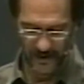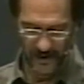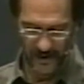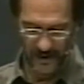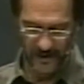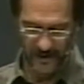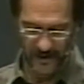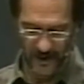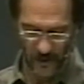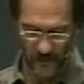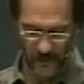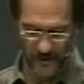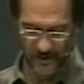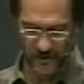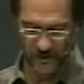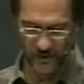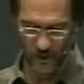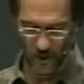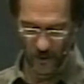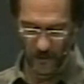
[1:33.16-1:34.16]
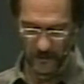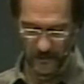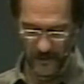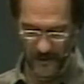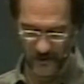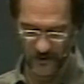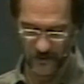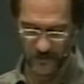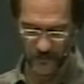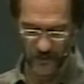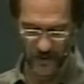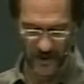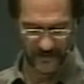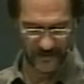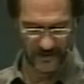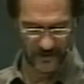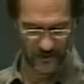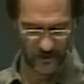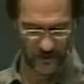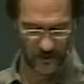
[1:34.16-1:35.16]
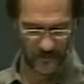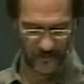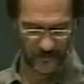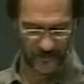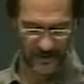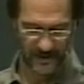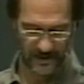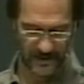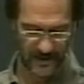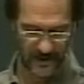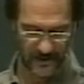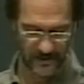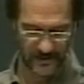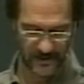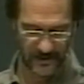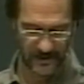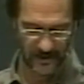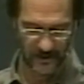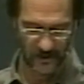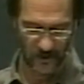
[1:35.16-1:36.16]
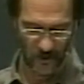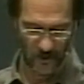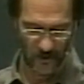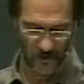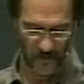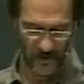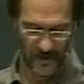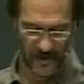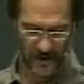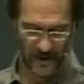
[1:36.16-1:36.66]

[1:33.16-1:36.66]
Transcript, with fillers: go into your most private room, closing the door,